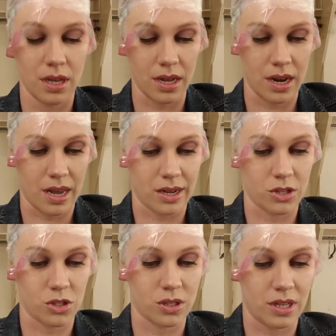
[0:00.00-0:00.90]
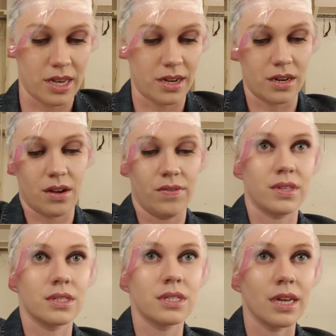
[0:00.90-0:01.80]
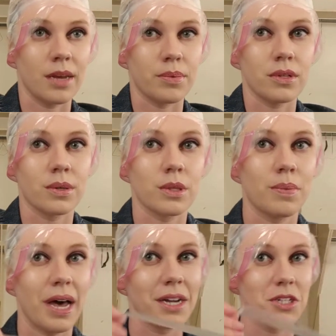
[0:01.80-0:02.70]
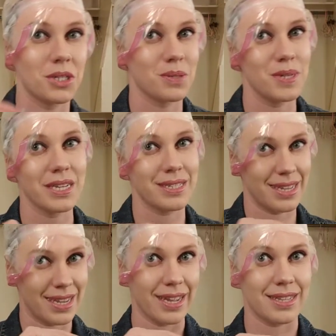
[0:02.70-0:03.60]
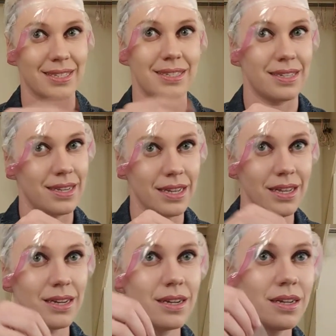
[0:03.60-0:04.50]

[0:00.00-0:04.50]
an extra layer of this tape along the back just because I can't see it.